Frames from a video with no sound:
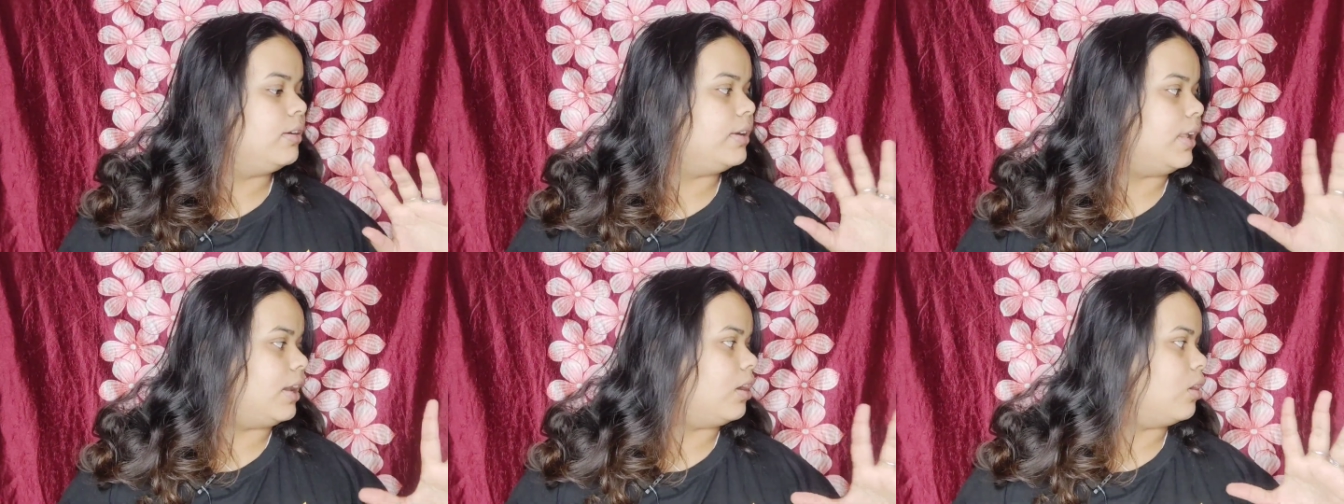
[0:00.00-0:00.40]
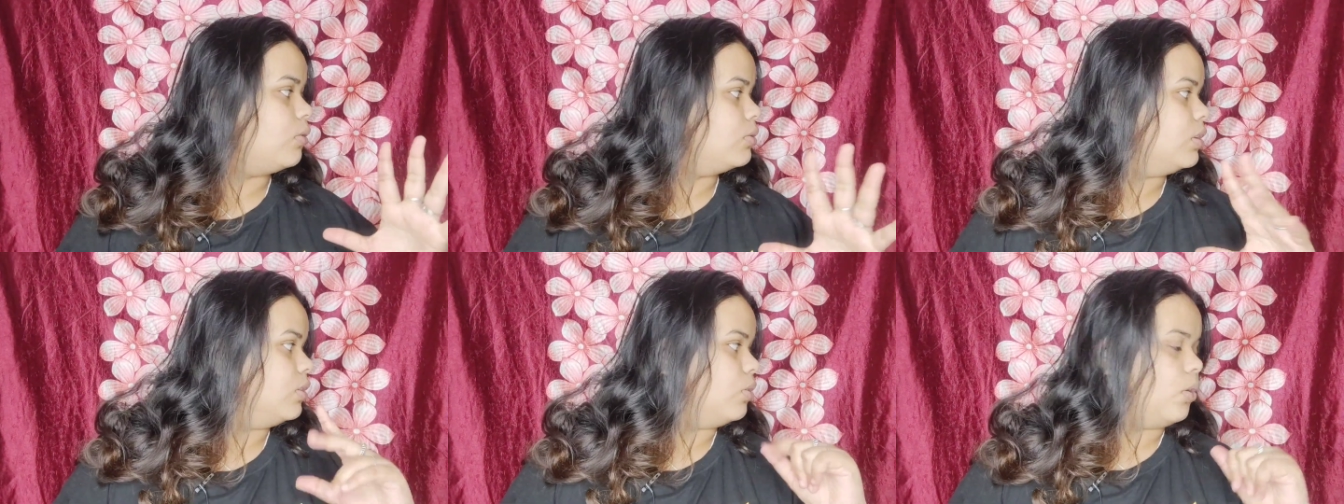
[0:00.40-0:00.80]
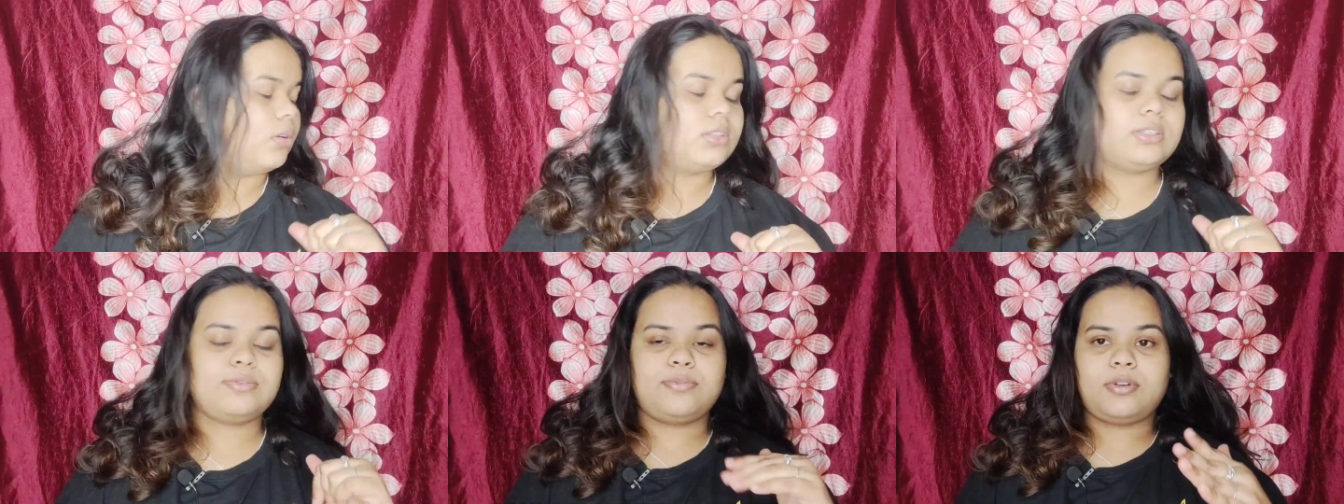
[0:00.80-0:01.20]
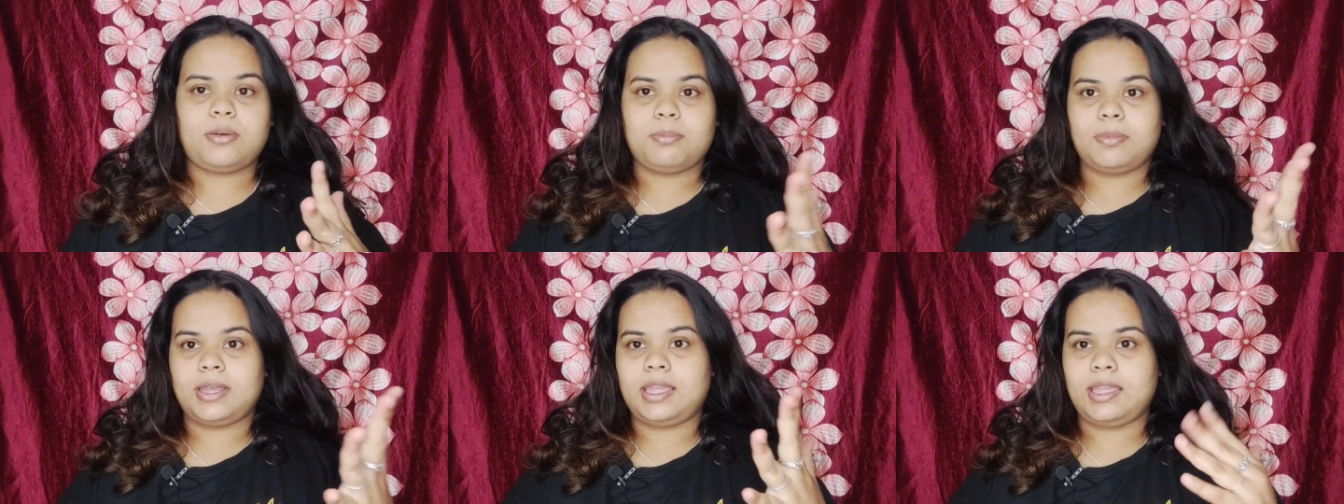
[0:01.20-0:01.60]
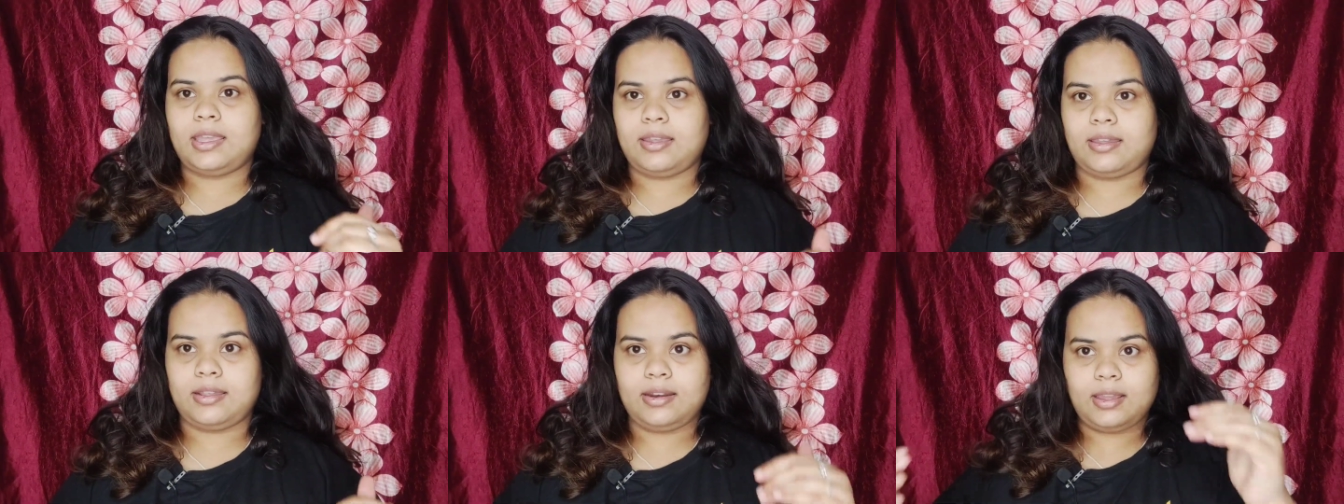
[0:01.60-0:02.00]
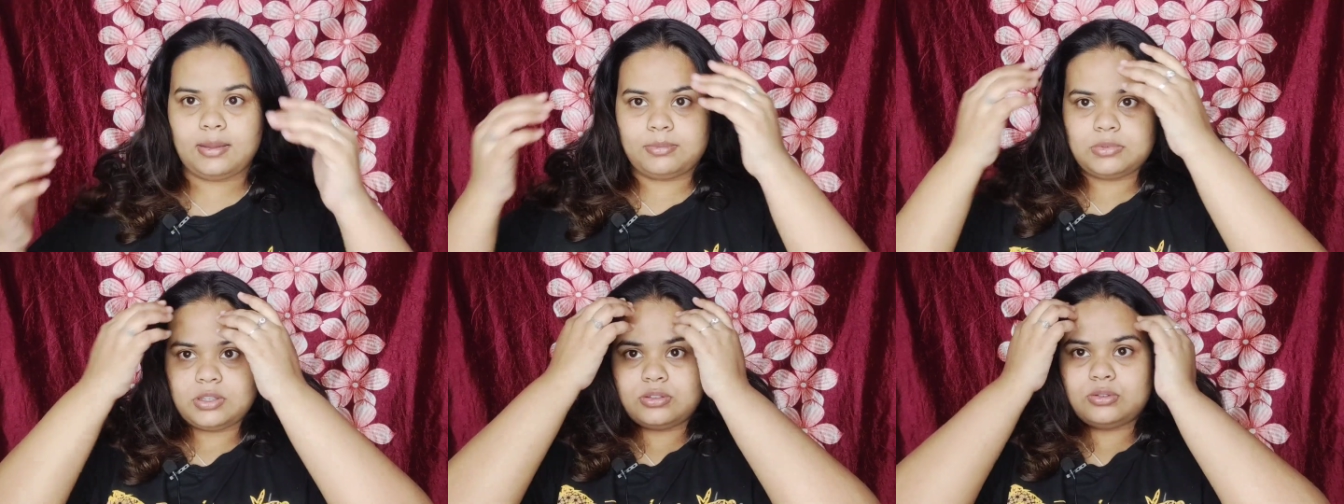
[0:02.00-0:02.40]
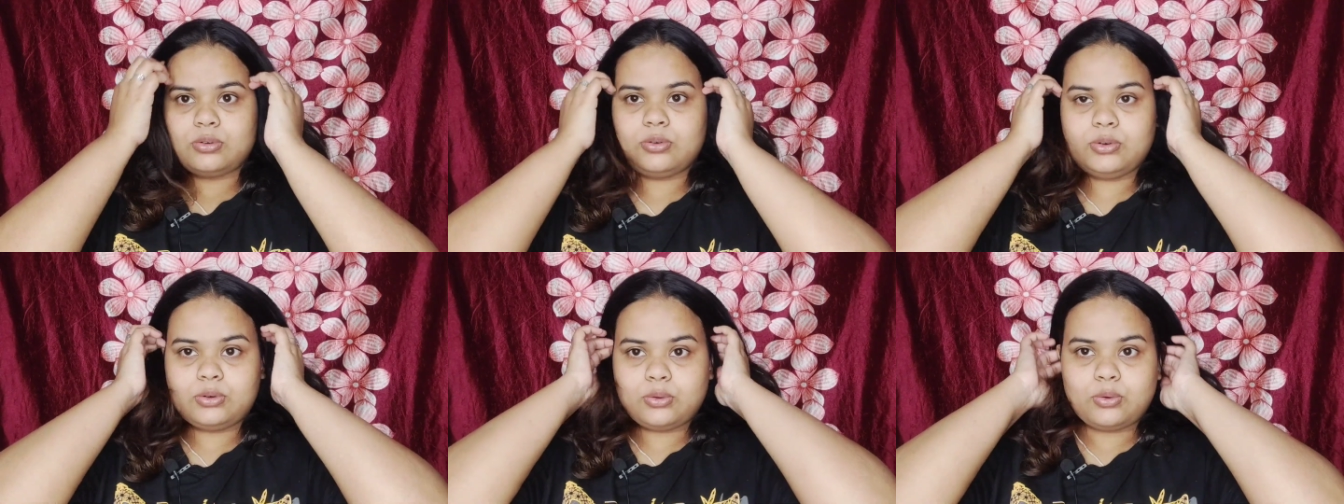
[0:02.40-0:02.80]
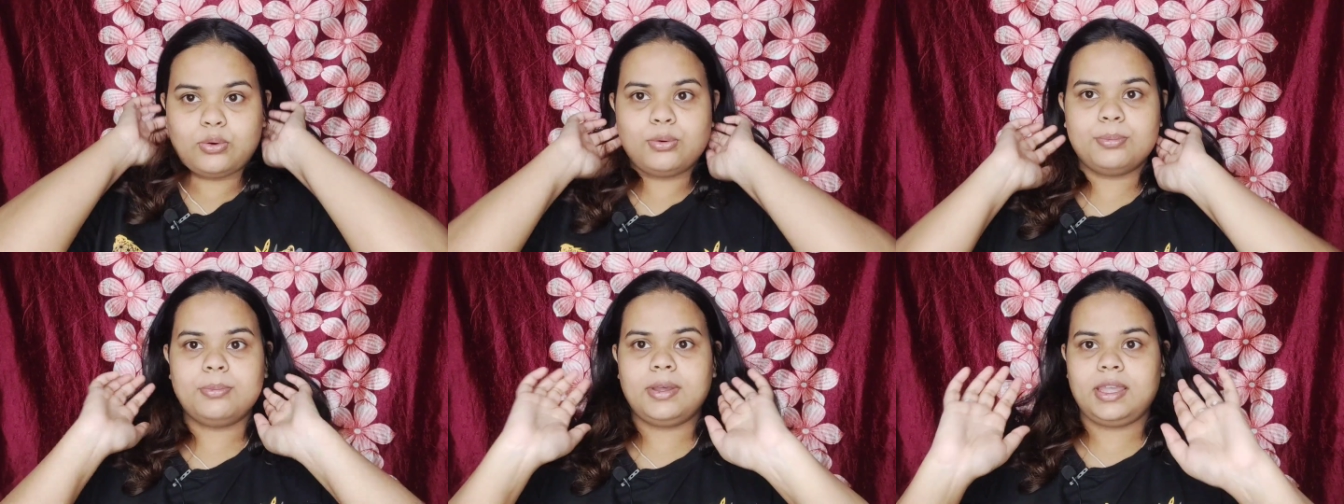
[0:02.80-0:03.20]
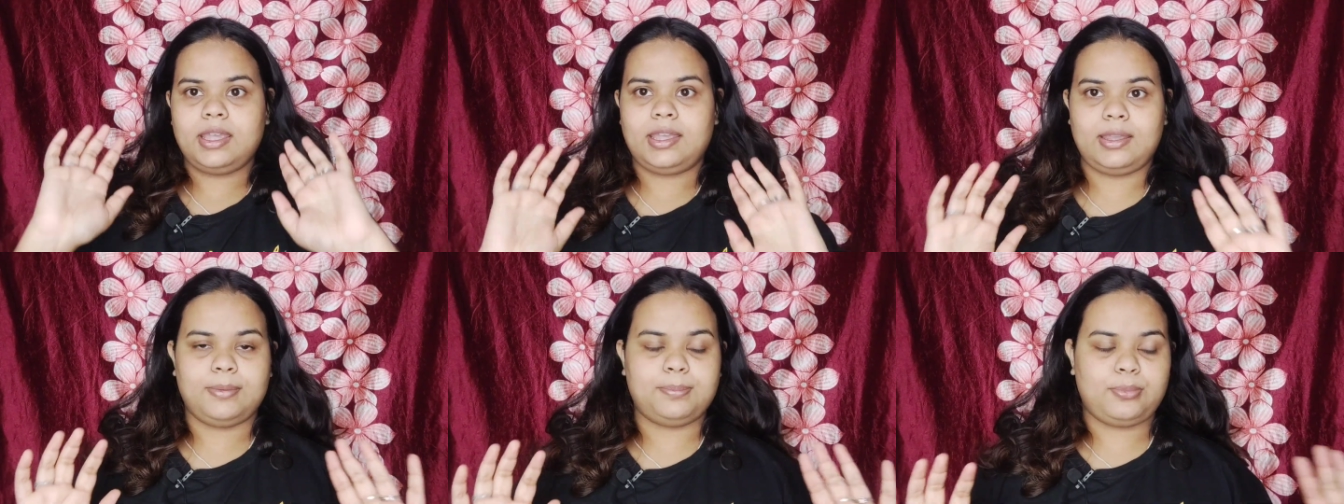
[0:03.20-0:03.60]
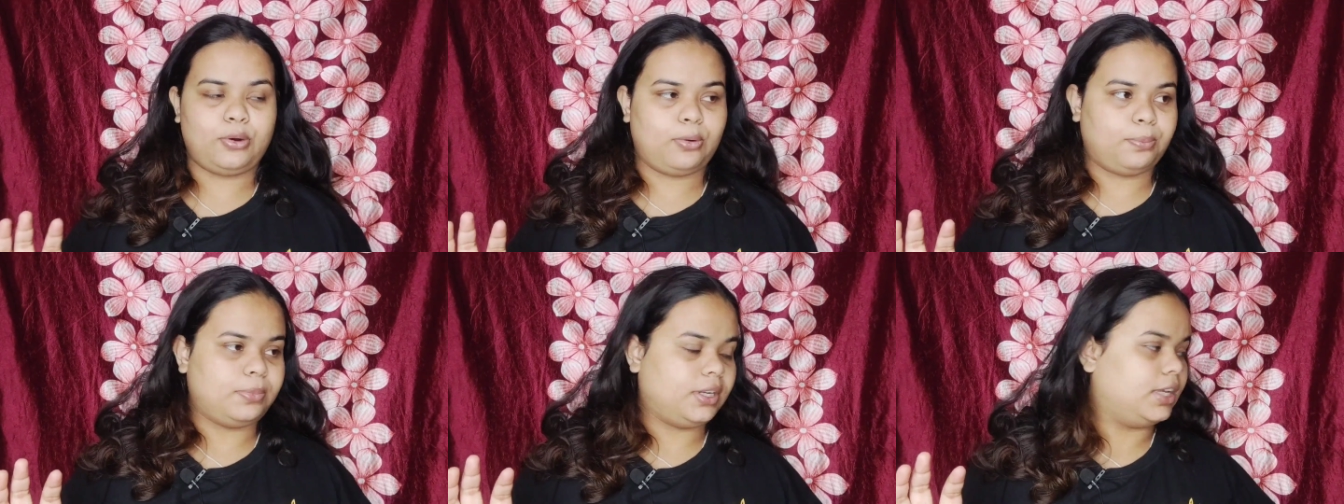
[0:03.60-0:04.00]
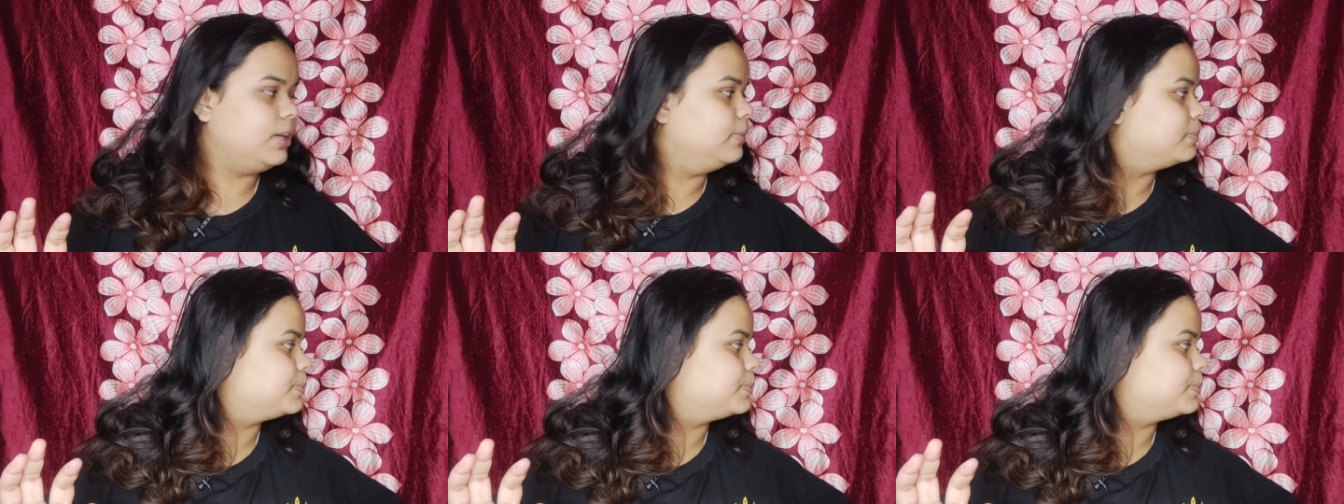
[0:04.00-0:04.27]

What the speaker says: take out the knots from my hair. I'm just going to comb my hair properly.